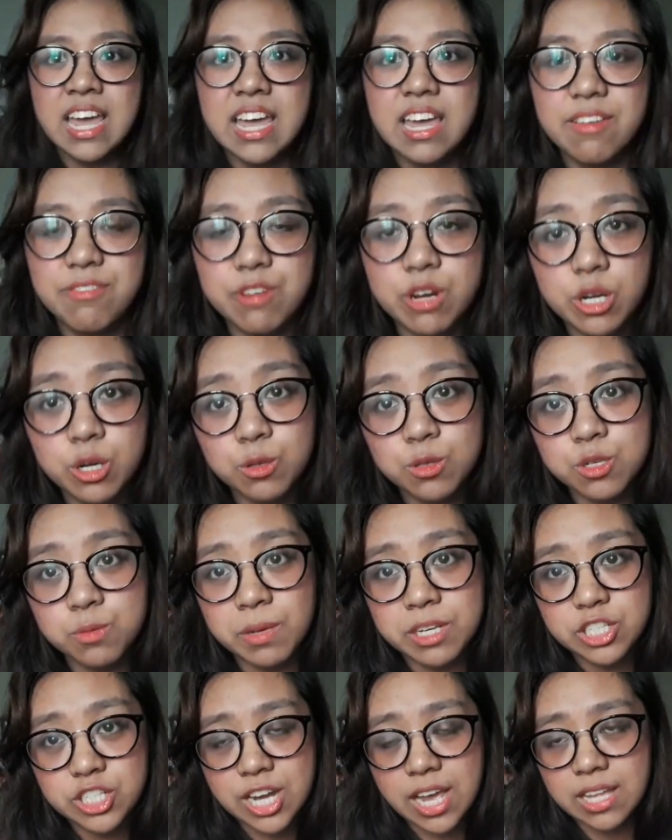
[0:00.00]
If you're new to
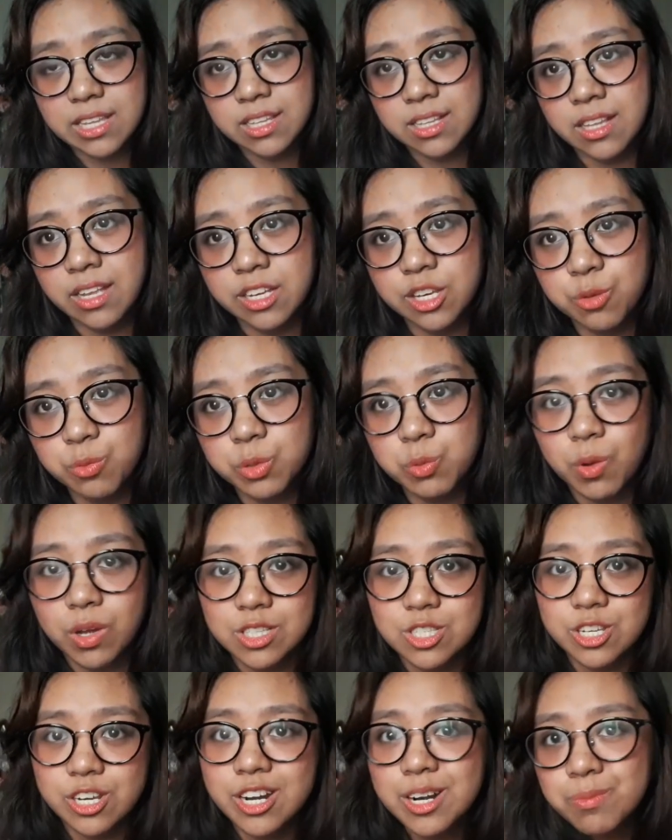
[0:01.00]
my channel and you would
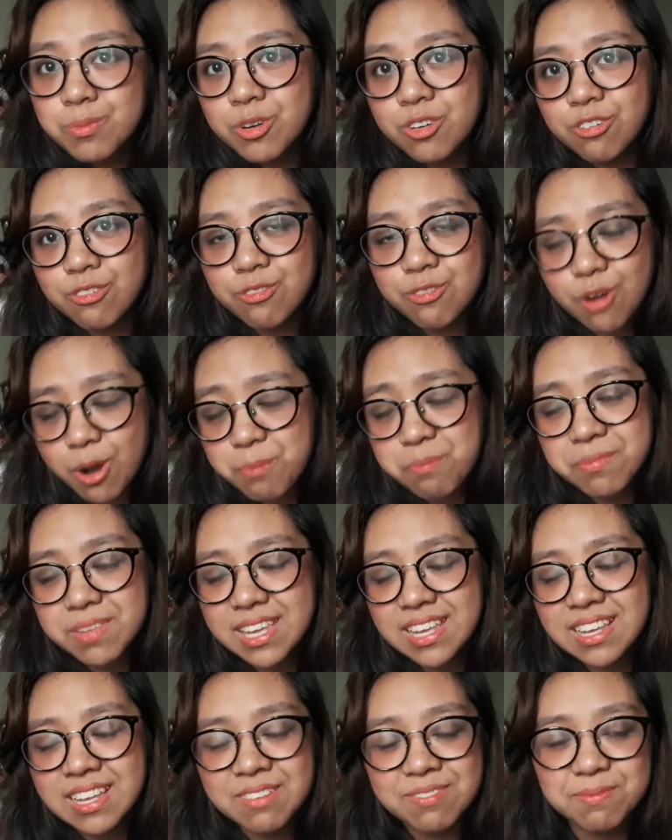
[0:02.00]
want to hear from
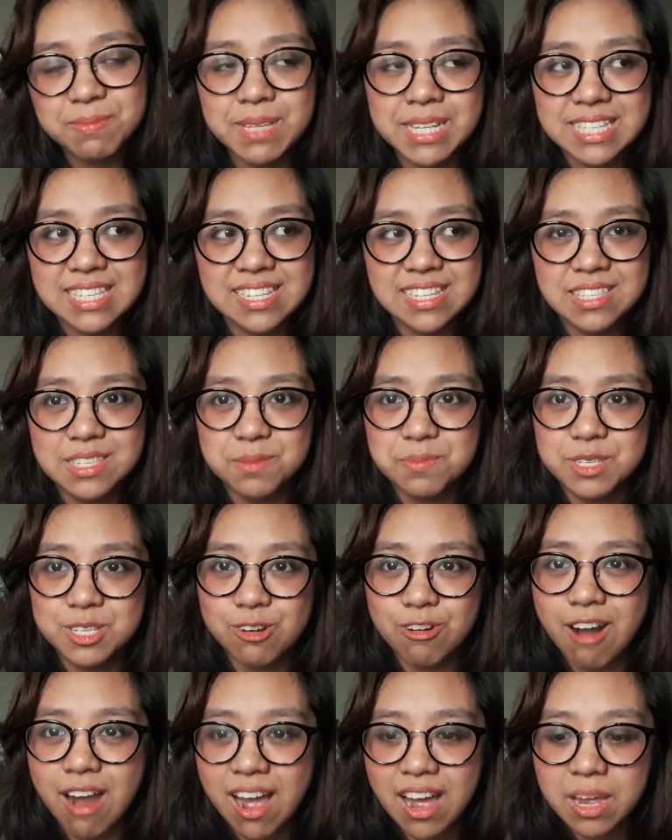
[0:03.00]
me, please hit
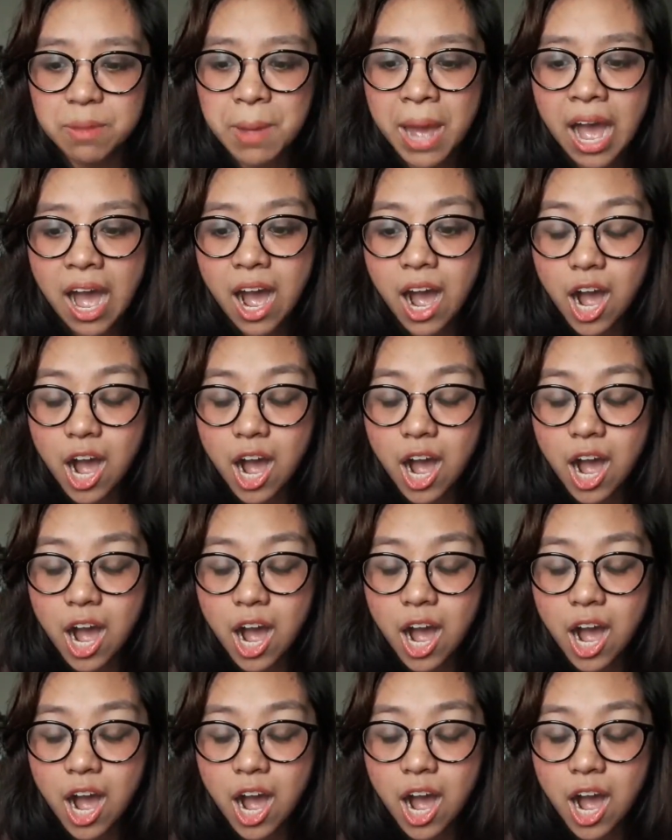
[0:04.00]
subscribe.